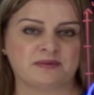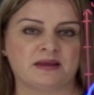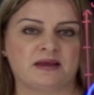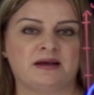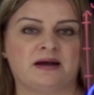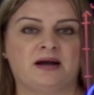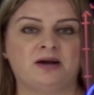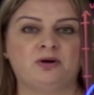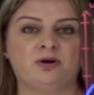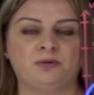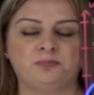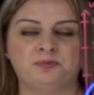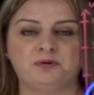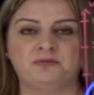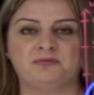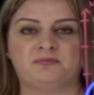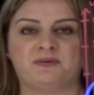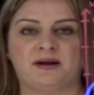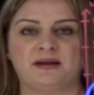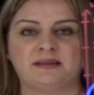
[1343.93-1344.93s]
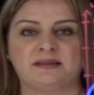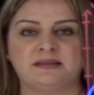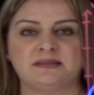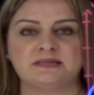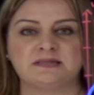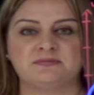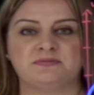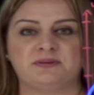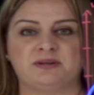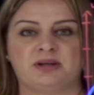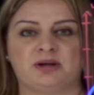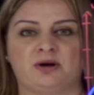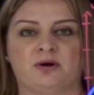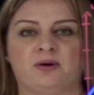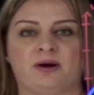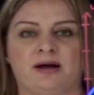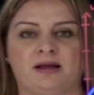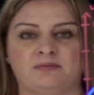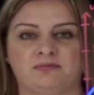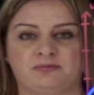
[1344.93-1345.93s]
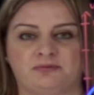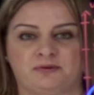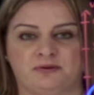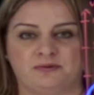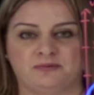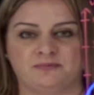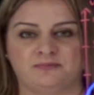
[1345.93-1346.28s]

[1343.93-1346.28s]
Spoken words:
I hope you find this video helpful.